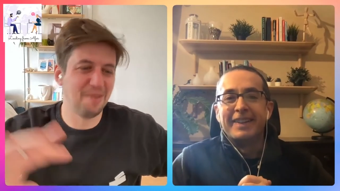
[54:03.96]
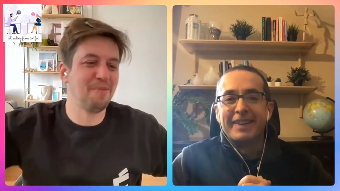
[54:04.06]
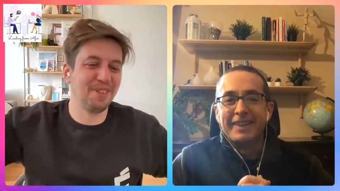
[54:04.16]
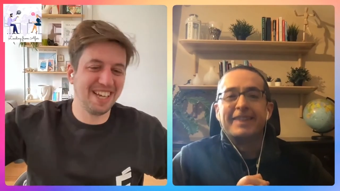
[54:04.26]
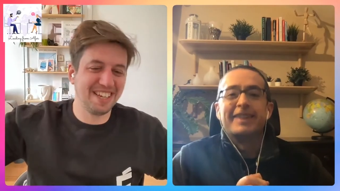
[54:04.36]

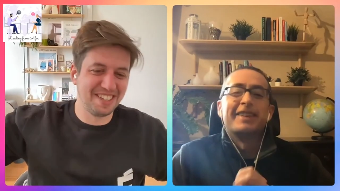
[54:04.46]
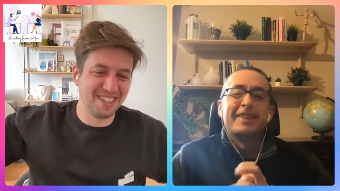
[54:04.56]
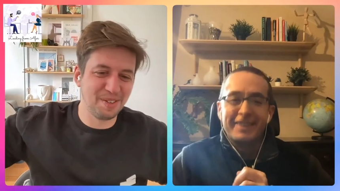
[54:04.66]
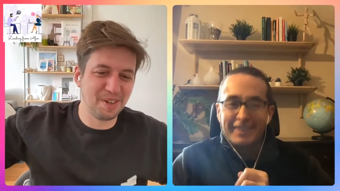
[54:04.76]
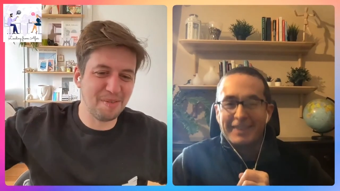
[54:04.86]
Speaker 1: hour podcast.
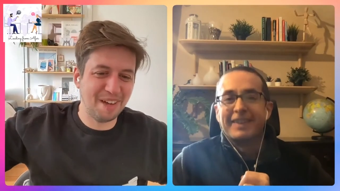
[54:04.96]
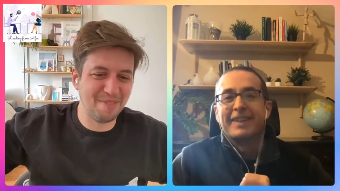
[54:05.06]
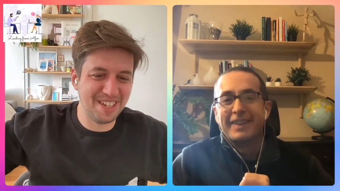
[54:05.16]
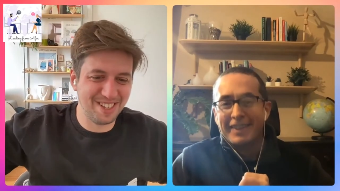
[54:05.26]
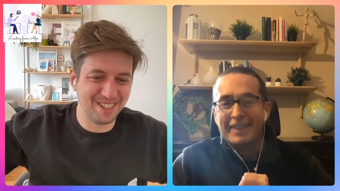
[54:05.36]
I'll talk
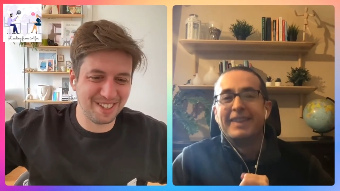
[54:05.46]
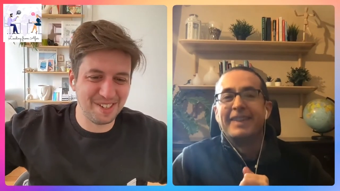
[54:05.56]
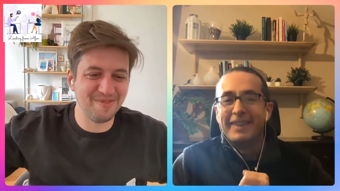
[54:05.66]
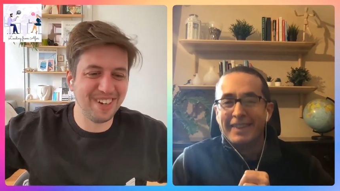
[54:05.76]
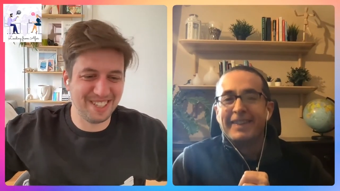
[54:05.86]
about
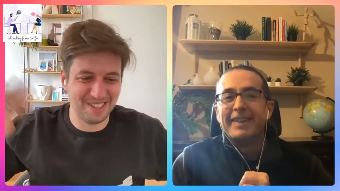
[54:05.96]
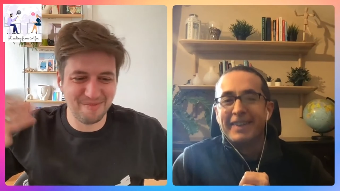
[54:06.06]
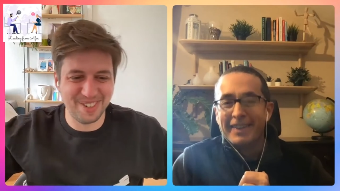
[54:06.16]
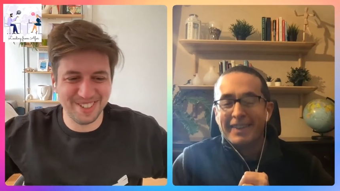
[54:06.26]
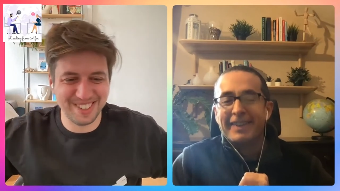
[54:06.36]
maze.com at
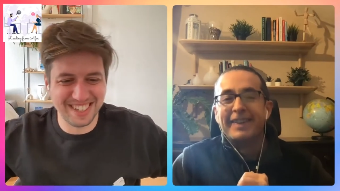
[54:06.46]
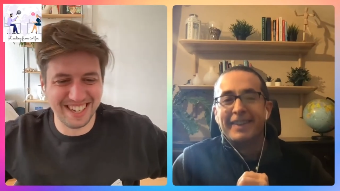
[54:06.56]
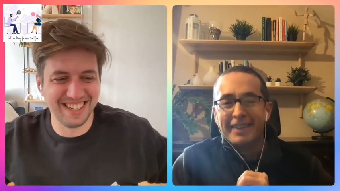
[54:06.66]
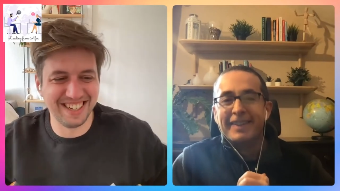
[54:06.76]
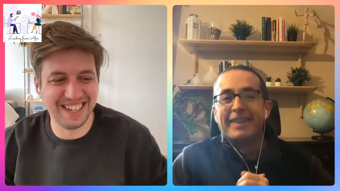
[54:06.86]
some point,
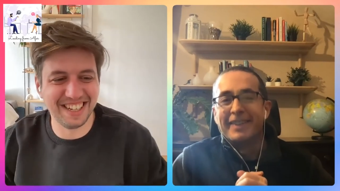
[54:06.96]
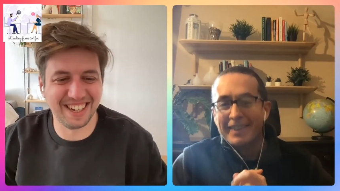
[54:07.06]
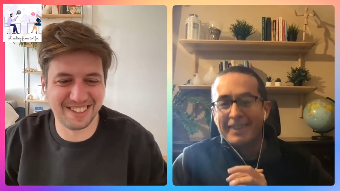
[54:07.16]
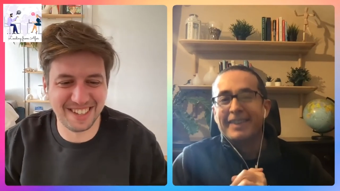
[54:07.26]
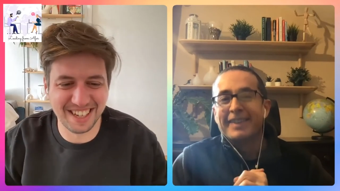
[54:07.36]
and and
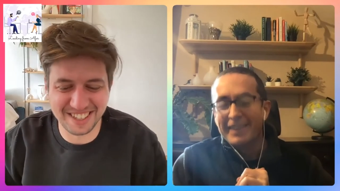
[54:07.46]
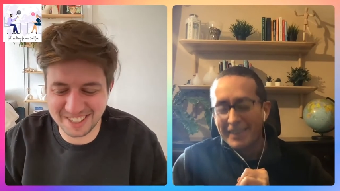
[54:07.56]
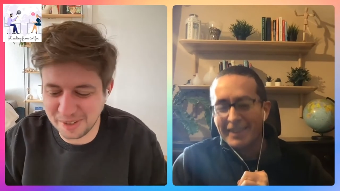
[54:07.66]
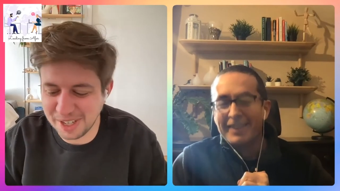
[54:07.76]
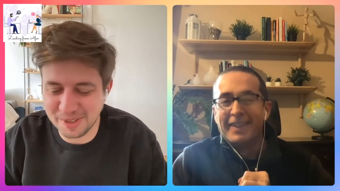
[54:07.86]
I'll and
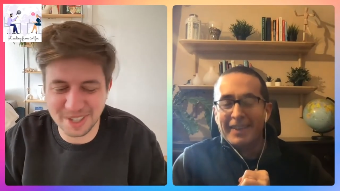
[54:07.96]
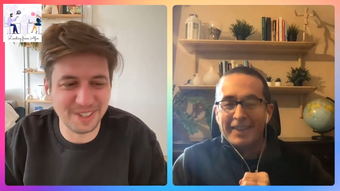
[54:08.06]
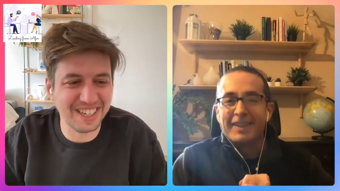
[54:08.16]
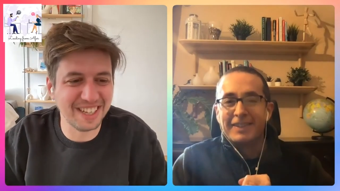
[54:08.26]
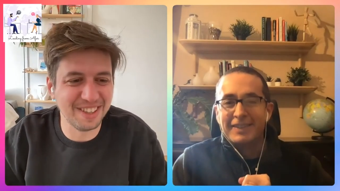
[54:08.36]
I'll try to
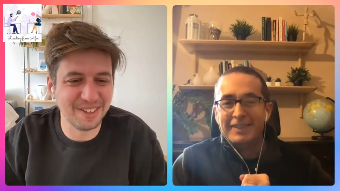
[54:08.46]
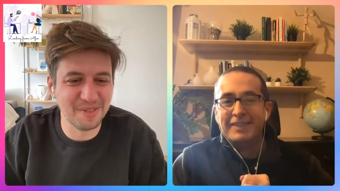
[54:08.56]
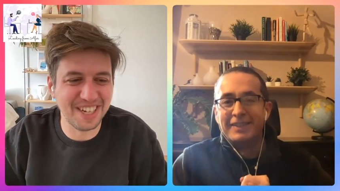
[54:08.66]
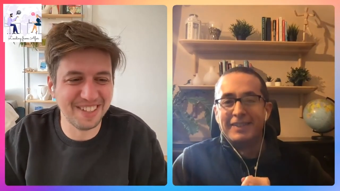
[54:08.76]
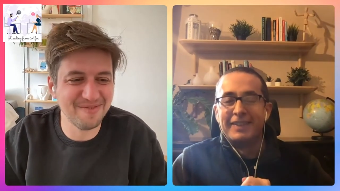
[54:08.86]
actually get the
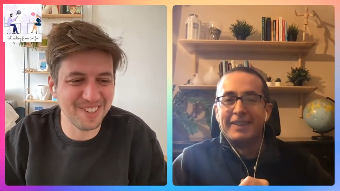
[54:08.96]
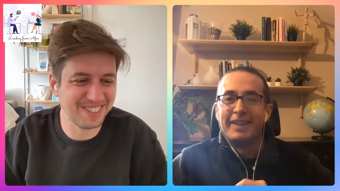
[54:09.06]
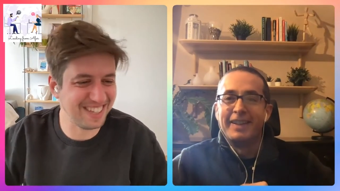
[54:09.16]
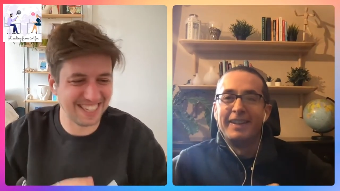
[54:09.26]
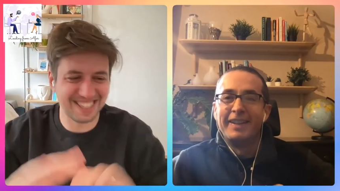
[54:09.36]
domain.
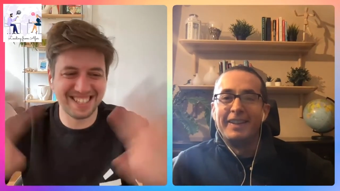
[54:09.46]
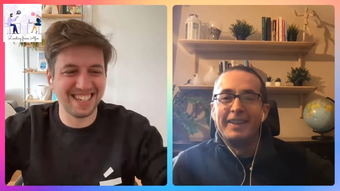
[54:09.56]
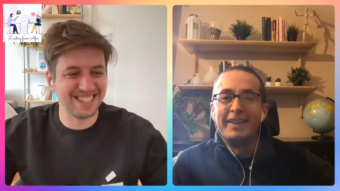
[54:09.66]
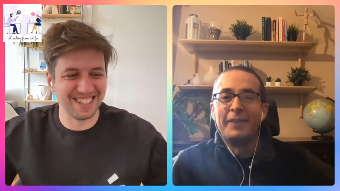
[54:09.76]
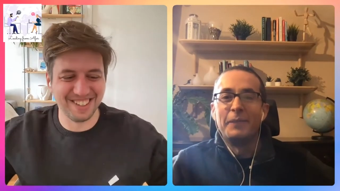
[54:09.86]
But that's
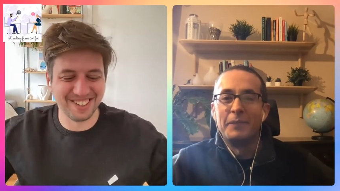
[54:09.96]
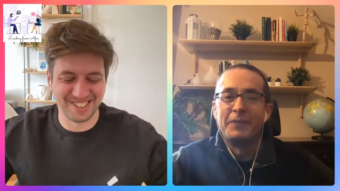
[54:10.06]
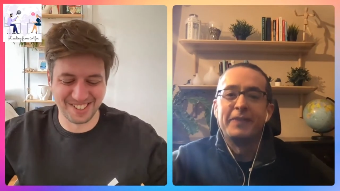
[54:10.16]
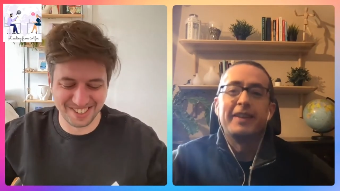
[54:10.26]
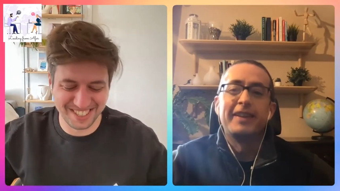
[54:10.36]
that's
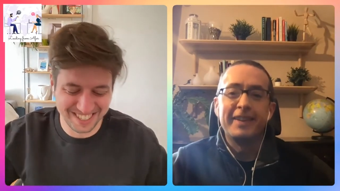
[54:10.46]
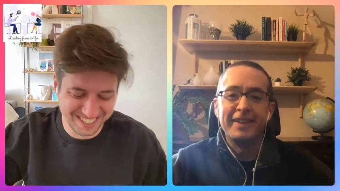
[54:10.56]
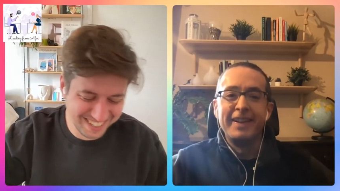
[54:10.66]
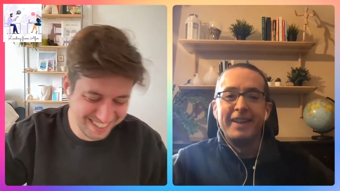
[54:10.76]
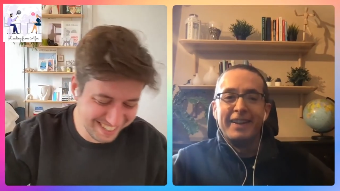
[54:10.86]
Speaker 2: another story.
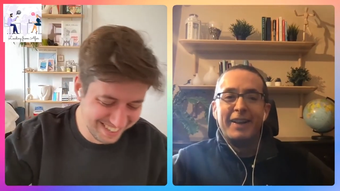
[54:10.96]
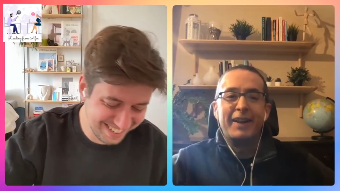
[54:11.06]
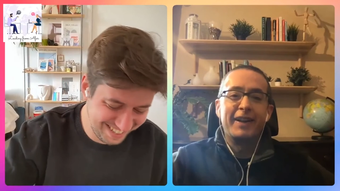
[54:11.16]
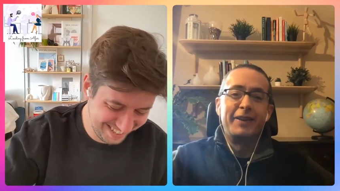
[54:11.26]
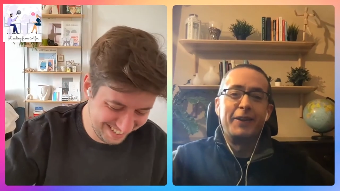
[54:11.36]

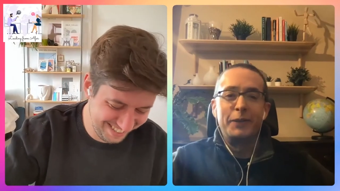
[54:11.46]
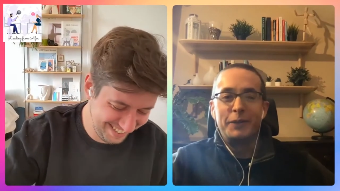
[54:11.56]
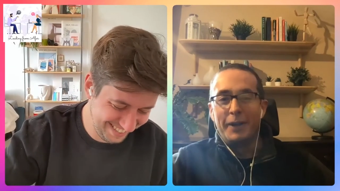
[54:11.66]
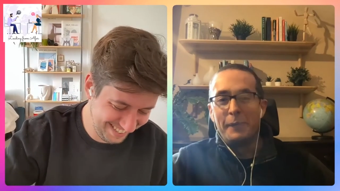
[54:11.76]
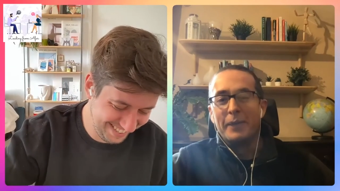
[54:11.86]
Another
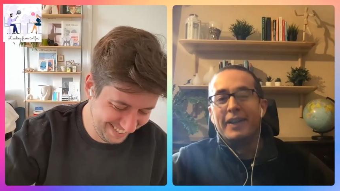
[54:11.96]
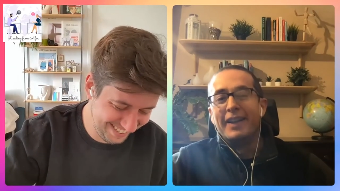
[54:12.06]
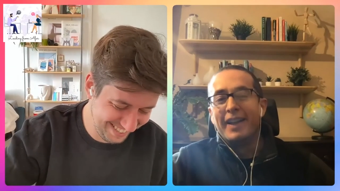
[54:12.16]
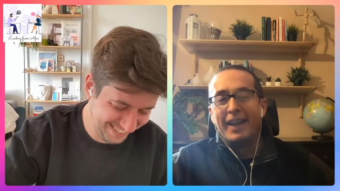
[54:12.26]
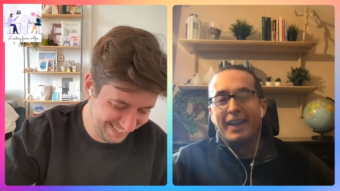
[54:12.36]
time.
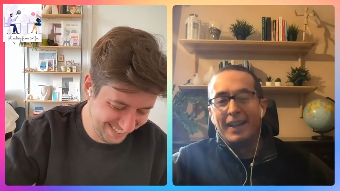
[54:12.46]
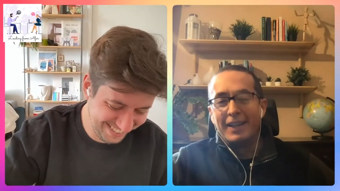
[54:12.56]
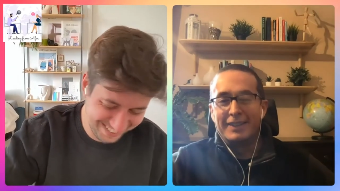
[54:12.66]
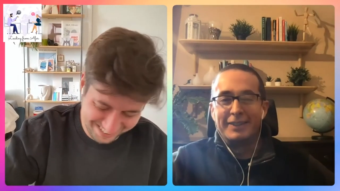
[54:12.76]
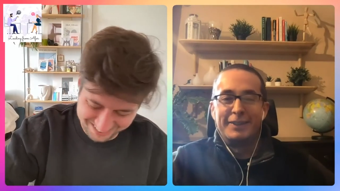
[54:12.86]
Uh,
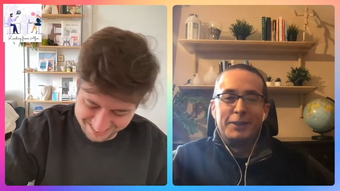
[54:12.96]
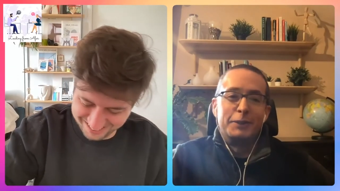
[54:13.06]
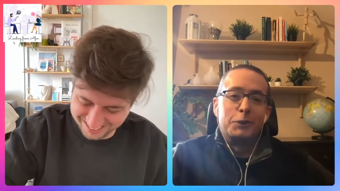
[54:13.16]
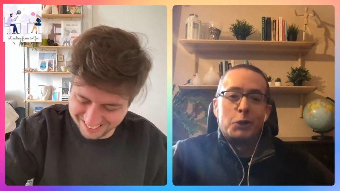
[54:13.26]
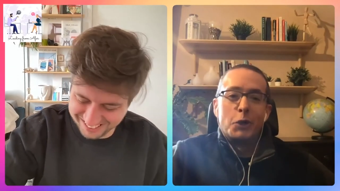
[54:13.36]
excellent.
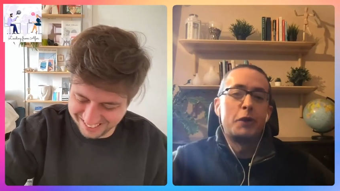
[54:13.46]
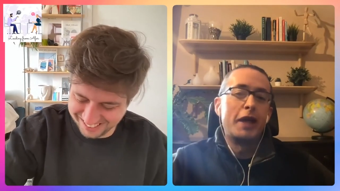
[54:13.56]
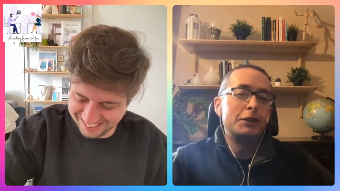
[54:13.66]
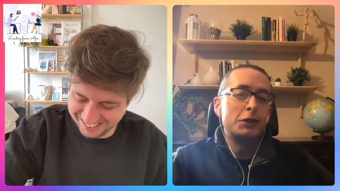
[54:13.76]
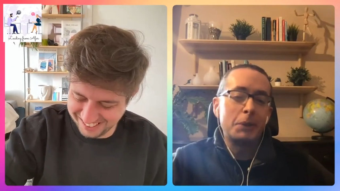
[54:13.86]
So, Jo, thank
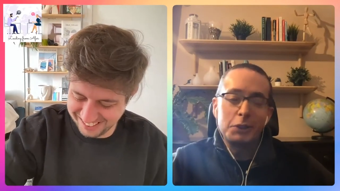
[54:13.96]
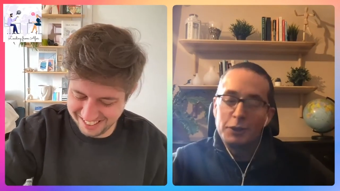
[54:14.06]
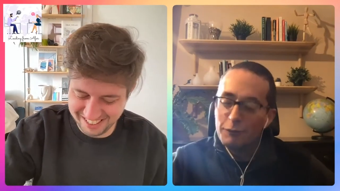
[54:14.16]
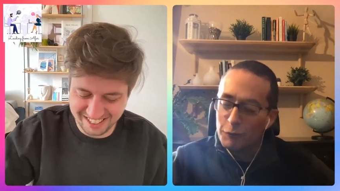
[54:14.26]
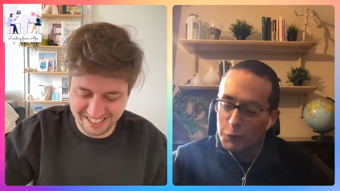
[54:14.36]
you so much
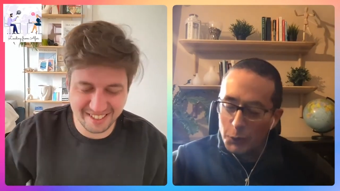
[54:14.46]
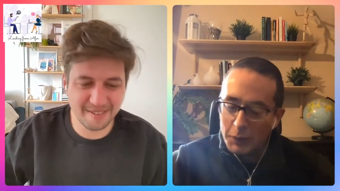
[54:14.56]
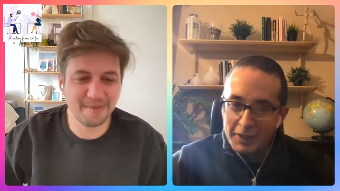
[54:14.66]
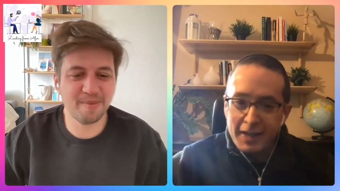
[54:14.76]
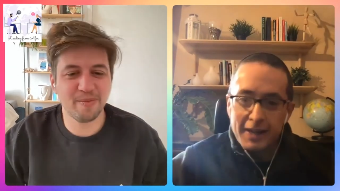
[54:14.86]
for joining
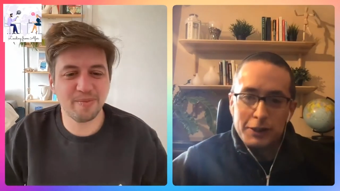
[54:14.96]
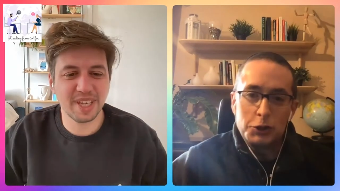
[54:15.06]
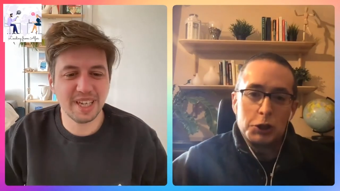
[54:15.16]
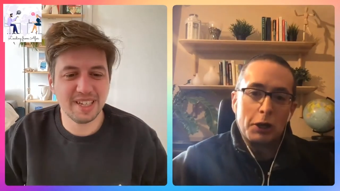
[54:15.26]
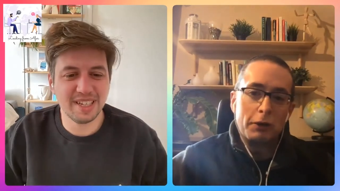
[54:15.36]
today and
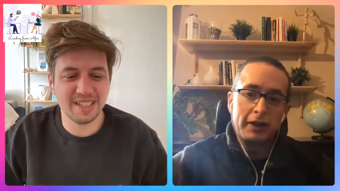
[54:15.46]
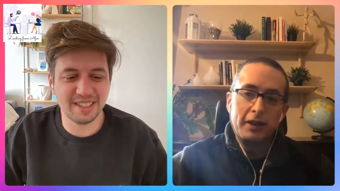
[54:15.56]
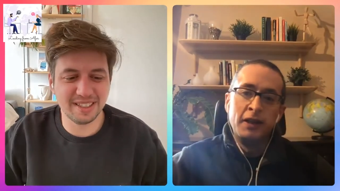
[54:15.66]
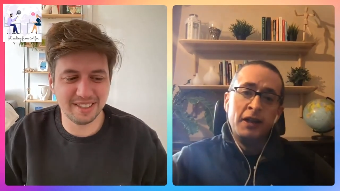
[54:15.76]
sharing